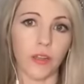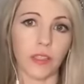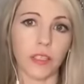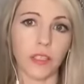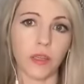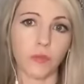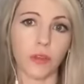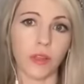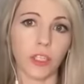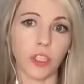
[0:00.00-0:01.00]
this is
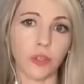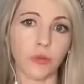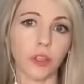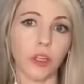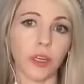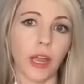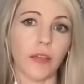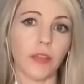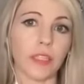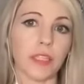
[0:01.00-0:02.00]
someone that you would look
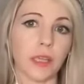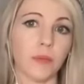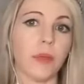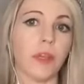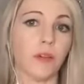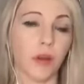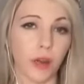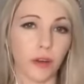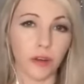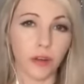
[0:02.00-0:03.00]
at that's skipping
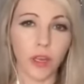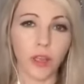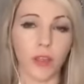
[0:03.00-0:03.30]
around